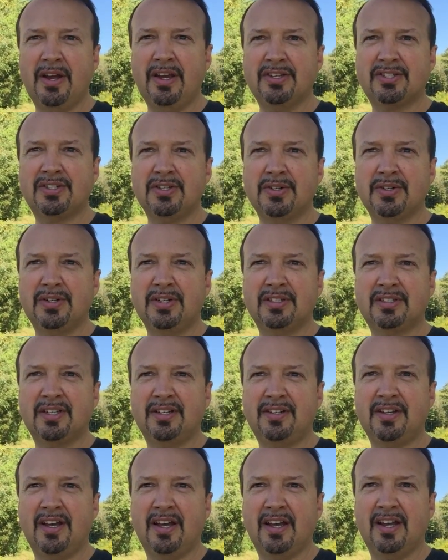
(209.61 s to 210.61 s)
He's still good
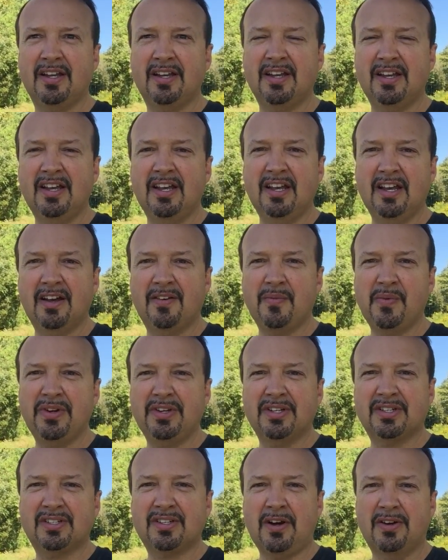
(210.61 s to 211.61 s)
today. We
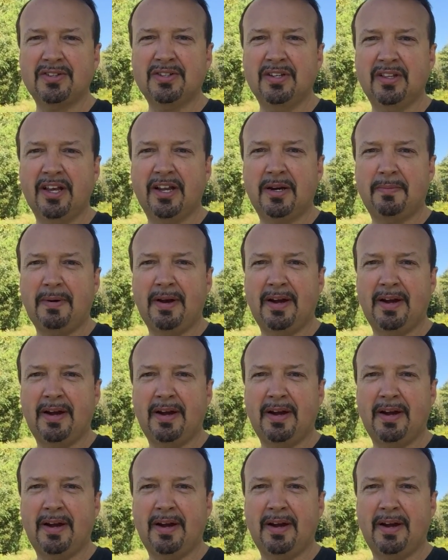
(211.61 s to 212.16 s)
just talk to you later.